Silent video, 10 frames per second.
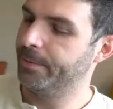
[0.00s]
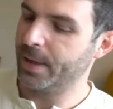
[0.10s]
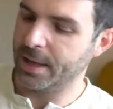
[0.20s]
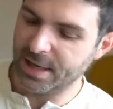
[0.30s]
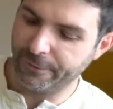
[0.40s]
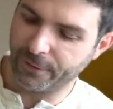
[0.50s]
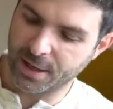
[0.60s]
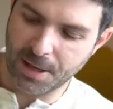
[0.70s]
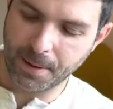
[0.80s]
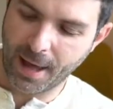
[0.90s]
And definitely
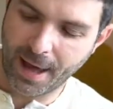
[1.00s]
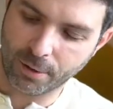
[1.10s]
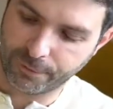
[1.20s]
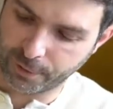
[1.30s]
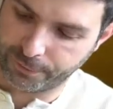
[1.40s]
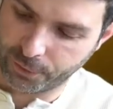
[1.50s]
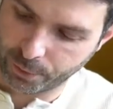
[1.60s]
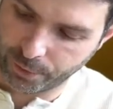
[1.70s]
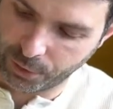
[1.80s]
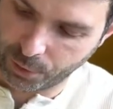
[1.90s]
keep an eye out for a full
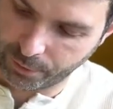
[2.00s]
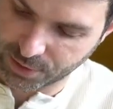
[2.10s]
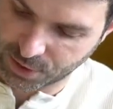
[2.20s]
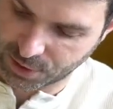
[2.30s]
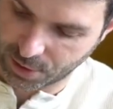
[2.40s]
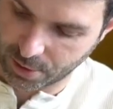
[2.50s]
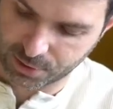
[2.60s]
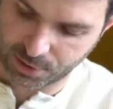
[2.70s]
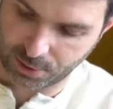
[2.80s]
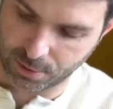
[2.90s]
review of this guitar
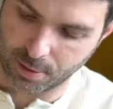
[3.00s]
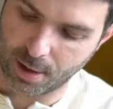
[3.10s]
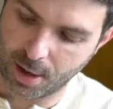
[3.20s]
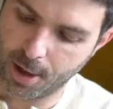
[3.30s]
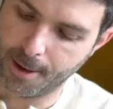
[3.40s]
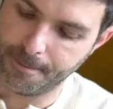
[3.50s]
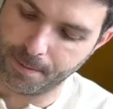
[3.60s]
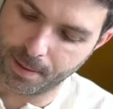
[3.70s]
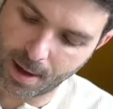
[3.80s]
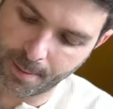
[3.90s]
soon. I'm
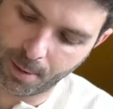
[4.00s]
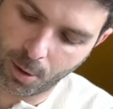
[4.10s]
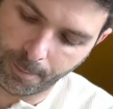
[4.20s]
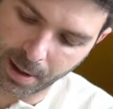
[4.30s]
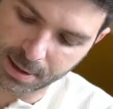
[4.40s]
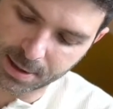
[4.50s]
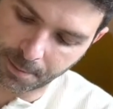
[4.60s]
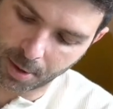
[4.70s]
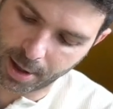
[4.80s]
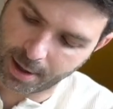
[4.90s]
hoping
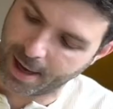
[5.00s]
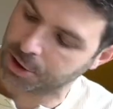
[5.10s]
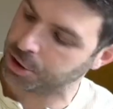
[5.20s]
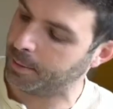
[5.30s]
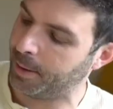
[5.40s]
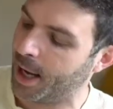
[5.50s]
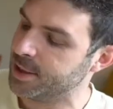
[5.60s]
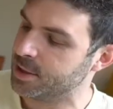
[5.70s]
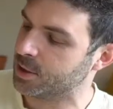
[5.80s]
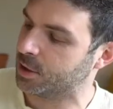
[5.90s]
someone actually
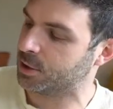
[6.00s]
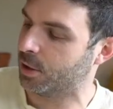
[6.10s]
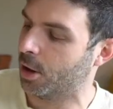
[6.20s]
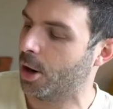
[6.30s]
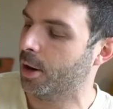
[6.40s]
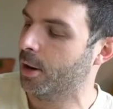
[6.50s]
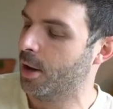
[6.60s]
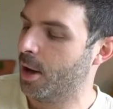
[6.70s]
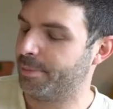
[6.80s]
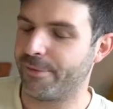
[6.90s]
buys this guitar
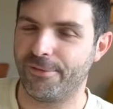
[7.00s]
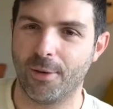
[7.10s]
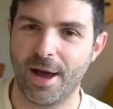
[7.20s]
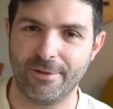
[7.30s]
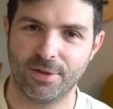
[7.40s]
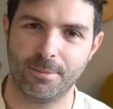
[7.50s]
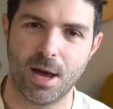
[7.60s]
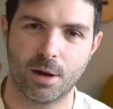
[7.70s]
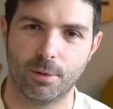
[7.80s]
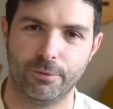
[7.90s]
before I have to
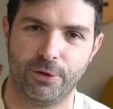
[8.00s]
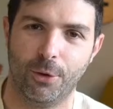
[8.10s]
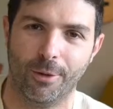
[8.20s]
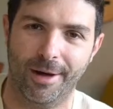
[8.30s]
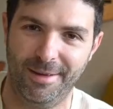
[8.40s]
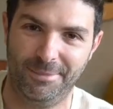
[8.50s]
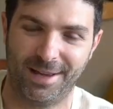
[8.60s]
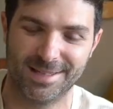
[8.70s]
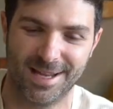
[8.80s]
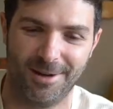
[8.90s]
make a review on it,
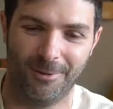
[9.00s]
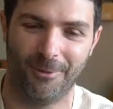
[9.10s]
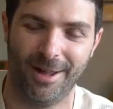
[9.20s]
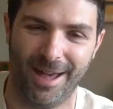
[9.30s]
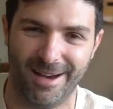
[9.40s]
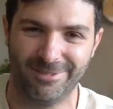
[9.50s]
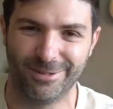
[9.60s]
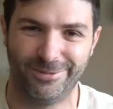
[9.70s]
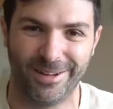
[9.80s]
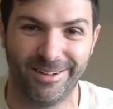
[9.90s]
because I don't want to have to
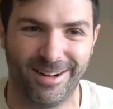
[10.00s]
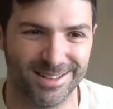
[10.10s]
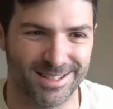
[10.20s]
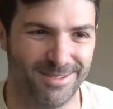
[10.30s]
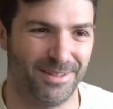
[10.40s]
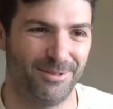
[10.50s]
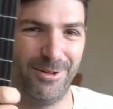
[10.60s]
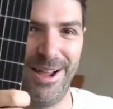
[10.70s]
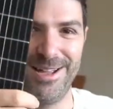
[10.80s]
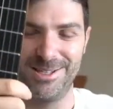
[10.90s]
figure out something for
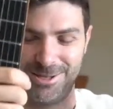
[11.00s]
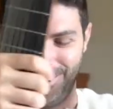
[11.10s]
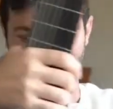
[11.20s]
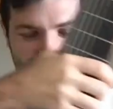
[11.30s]
8-string.